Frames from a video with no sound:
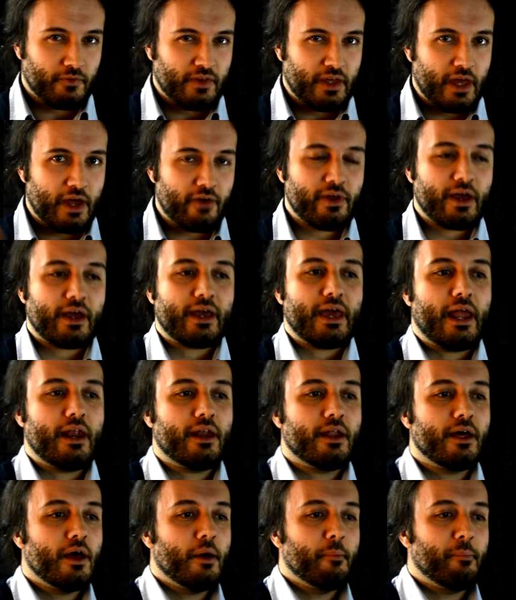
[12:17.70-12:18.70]
the area
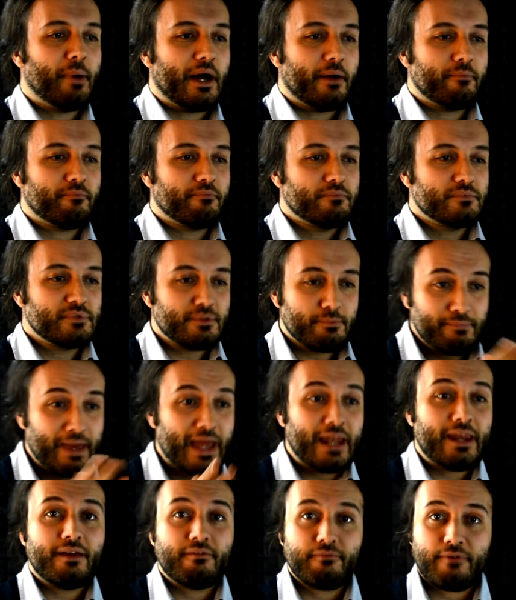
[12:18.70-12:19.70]
again. But
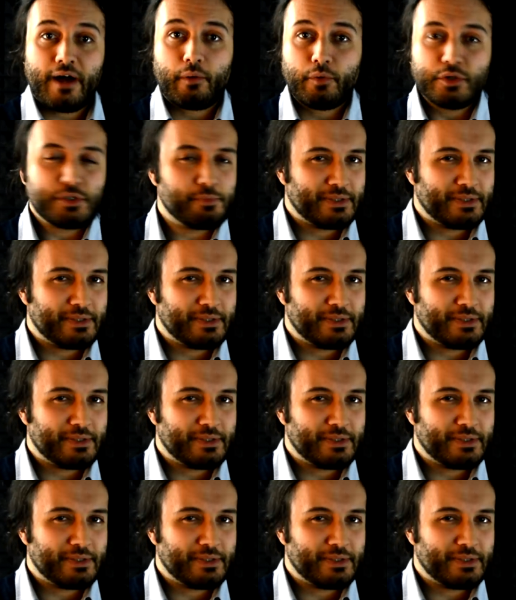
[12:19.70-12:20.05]
many vowels,